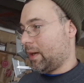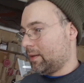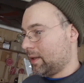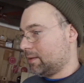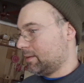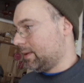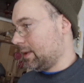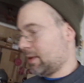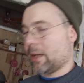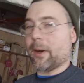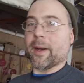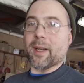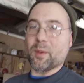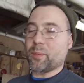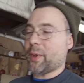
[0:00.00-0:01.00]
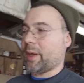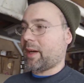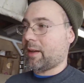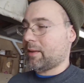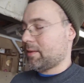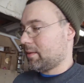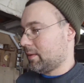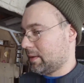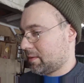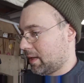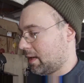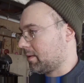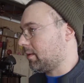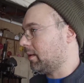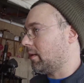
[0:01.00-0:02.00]
and that's how I get paid. It's
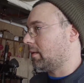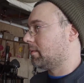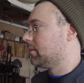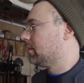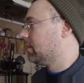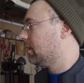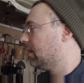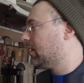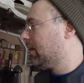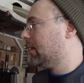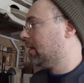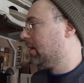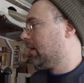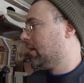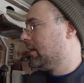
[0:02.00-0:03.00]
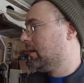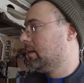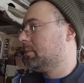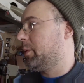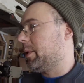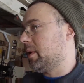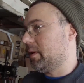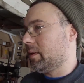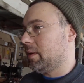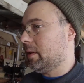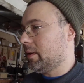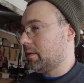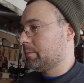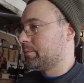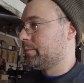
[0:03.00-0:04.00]
actually a pretty good
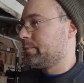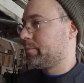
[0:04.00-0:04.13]
deal.